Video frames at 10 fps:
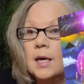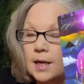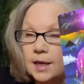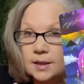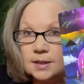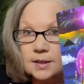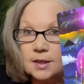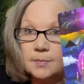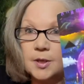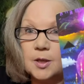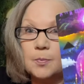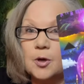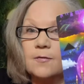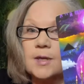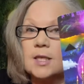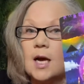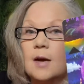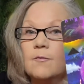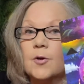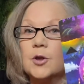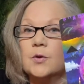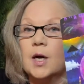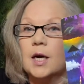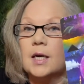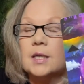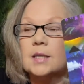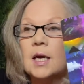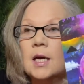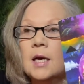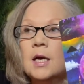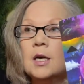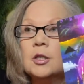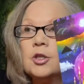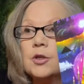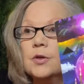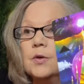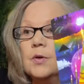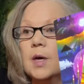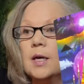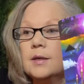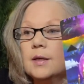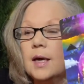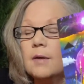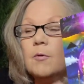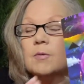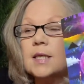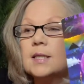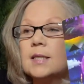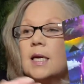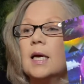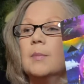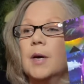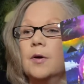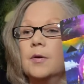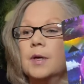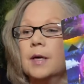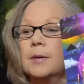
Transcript: And this is going to be the perfect time for you guys to, and what was I saying about